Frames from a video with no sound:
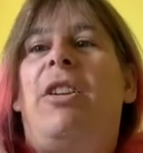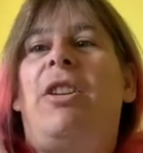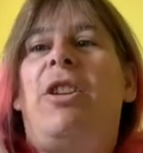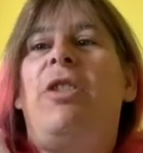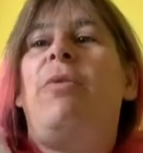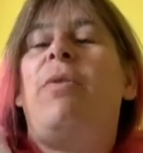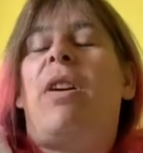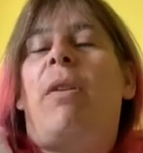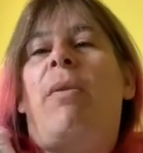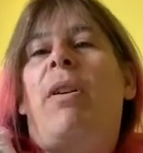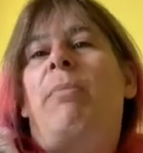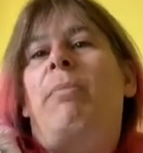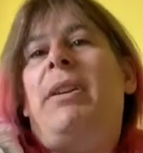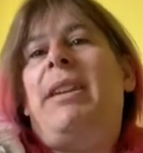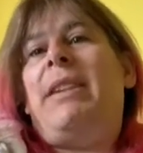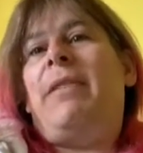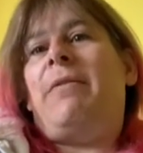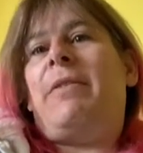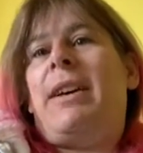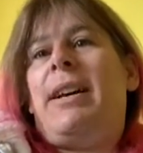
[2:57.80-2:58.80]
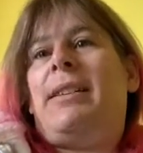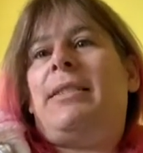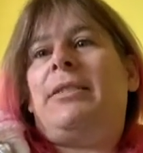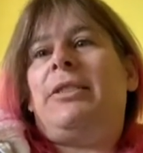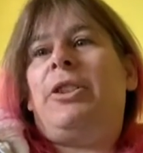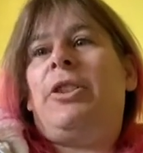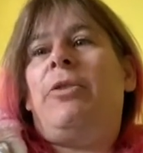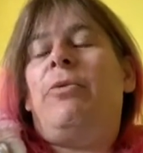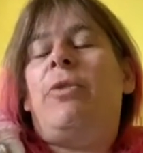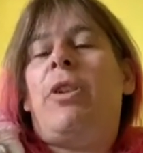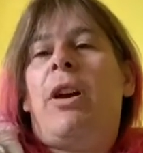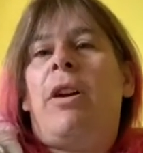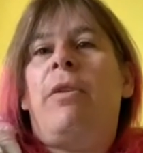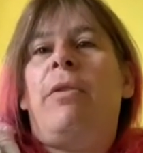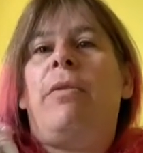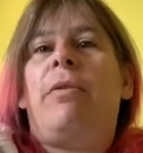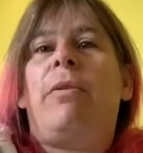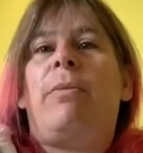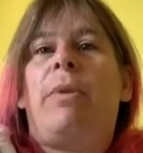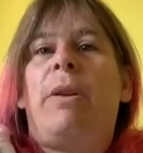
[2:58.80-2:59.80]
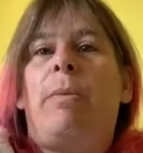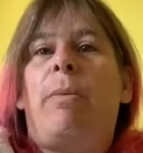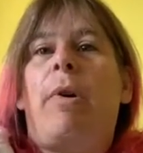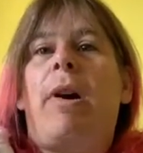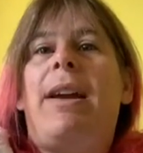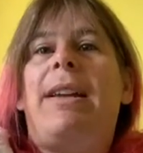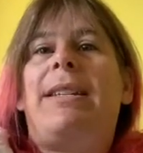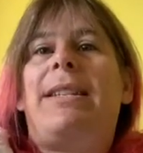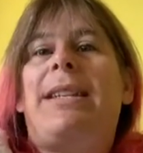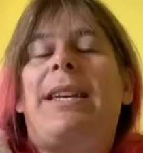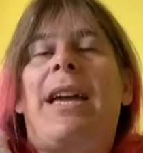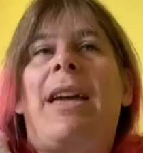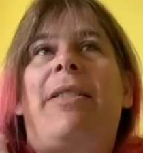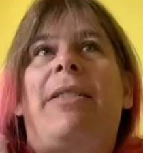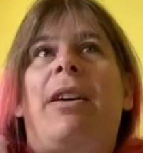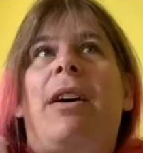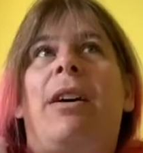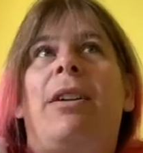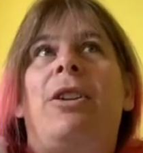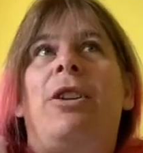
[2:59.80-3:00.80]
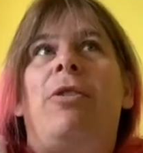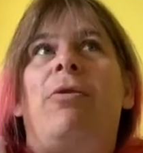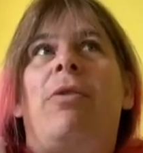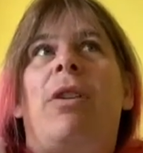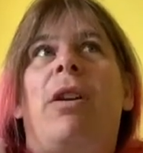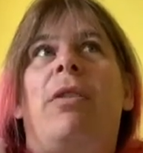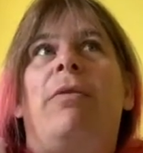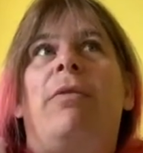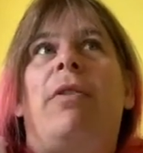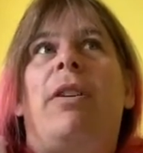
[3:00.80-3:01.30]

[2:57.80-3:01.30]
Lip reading: You know I believe that. You know that we pray together. You know